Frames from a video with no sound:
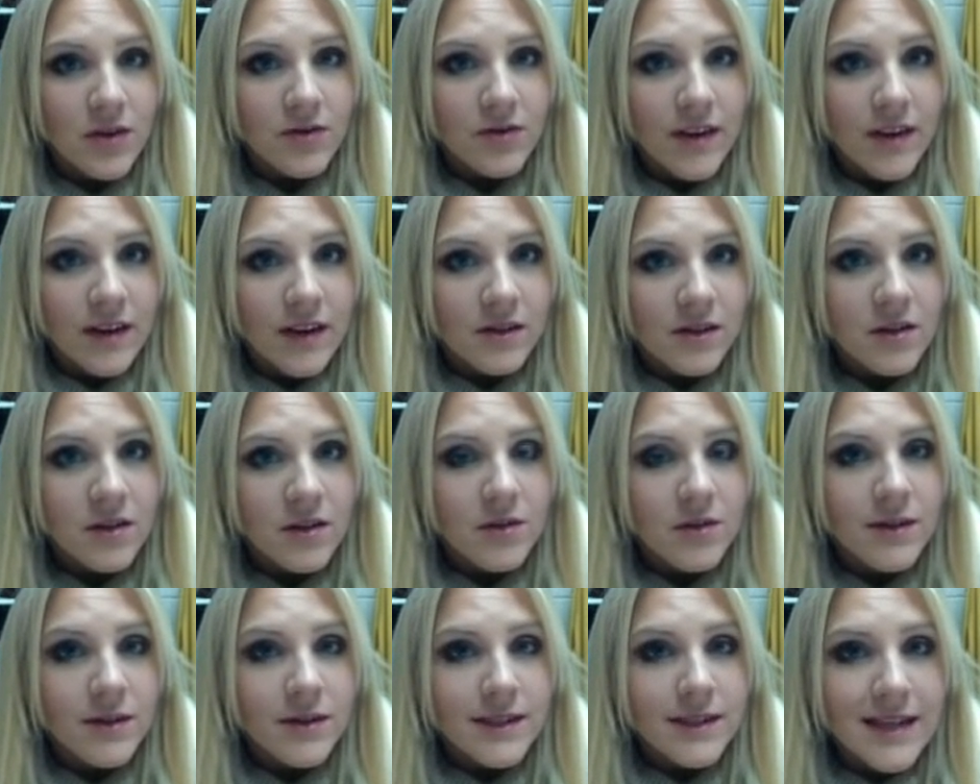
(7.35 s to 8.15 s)
final
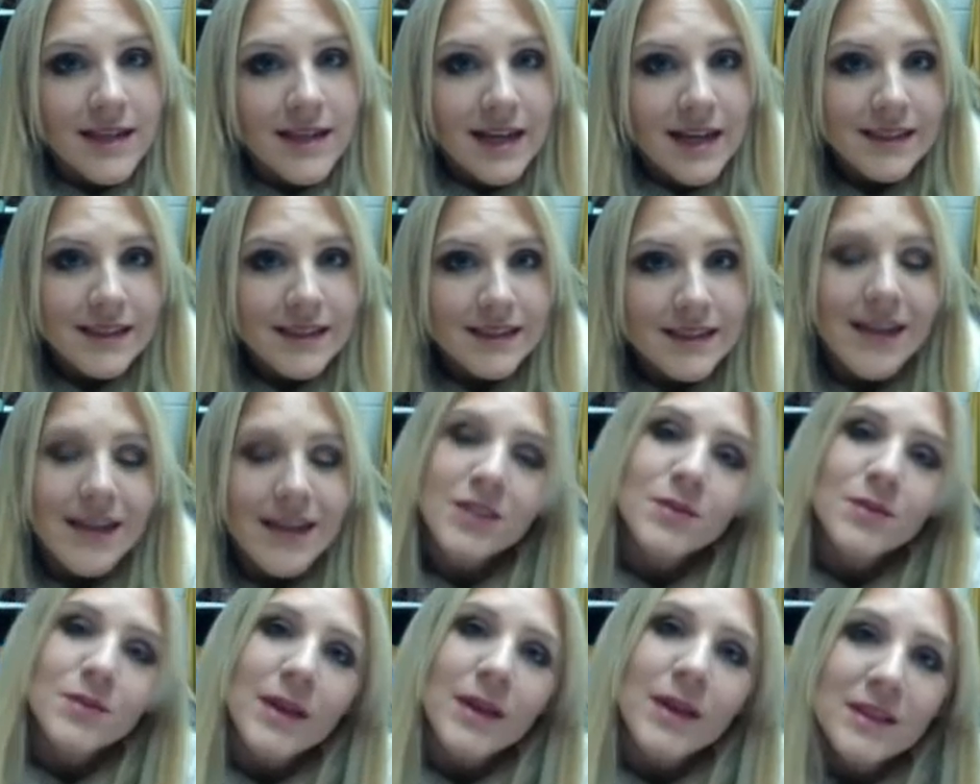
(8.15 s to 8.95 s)
unit test
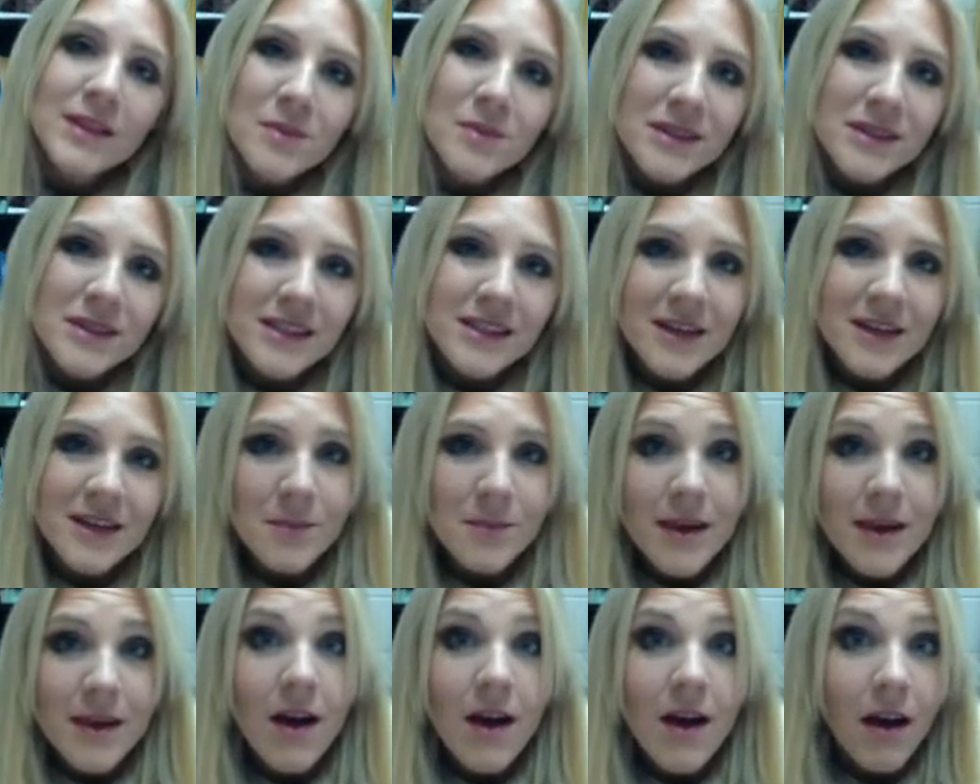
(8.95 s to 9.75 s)
as well as what's going to
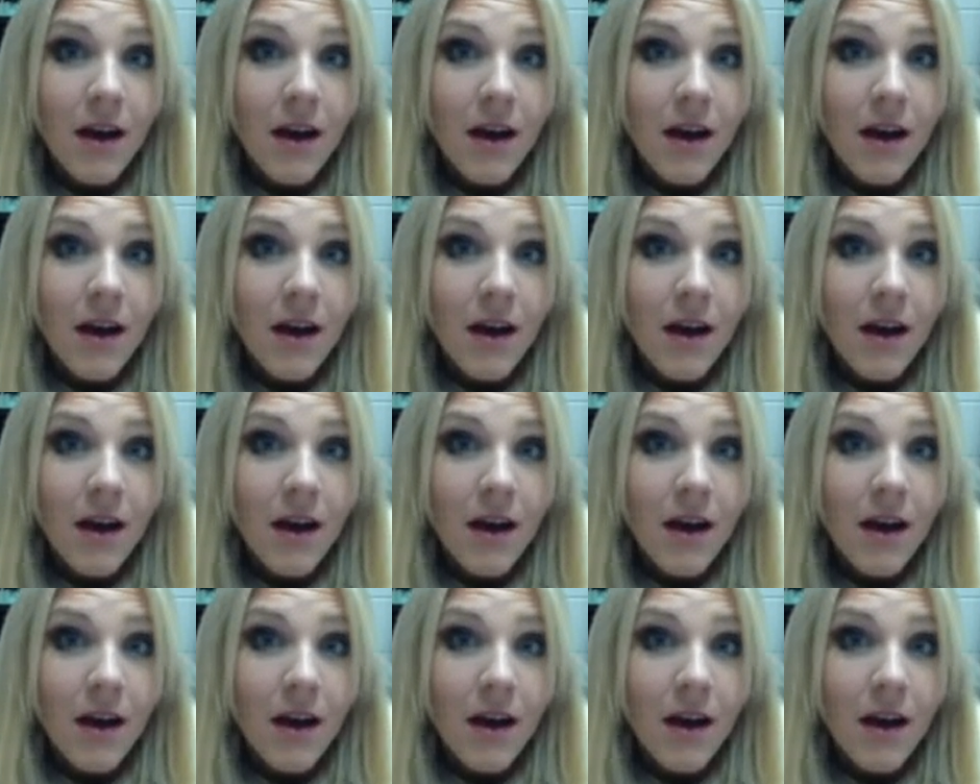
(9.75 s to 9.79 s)
be